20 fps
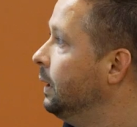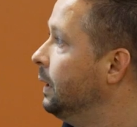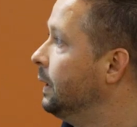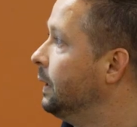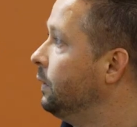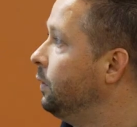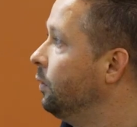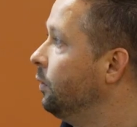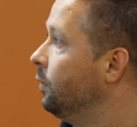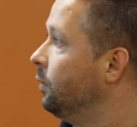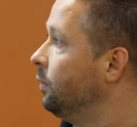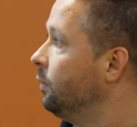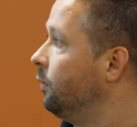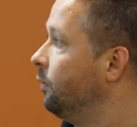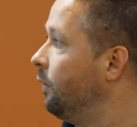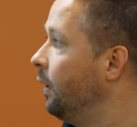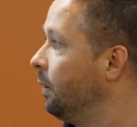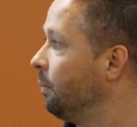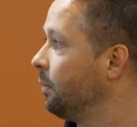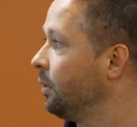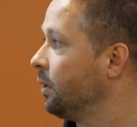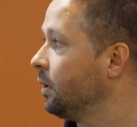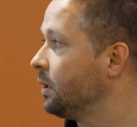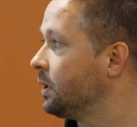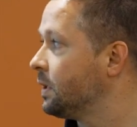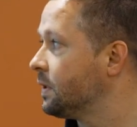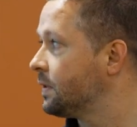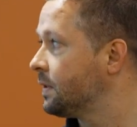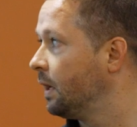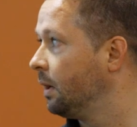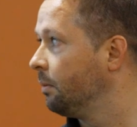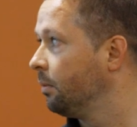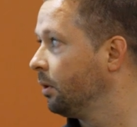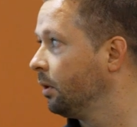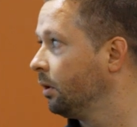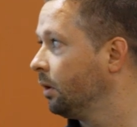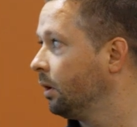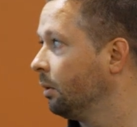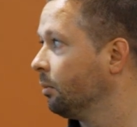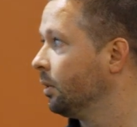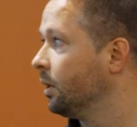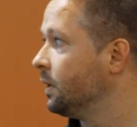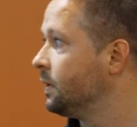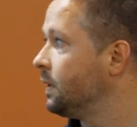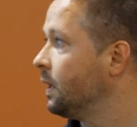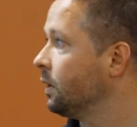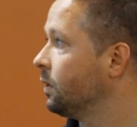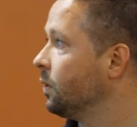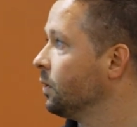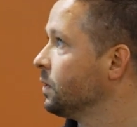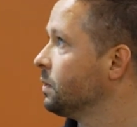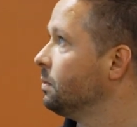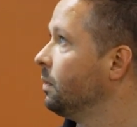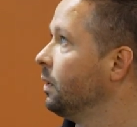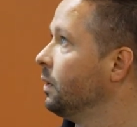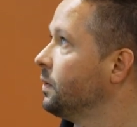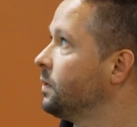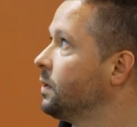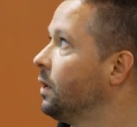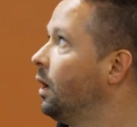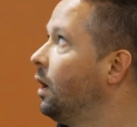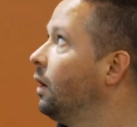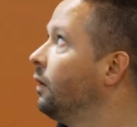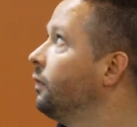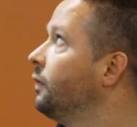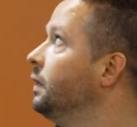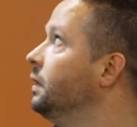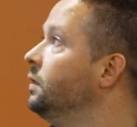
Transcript: Uh, November, December, I'm going to take those months off.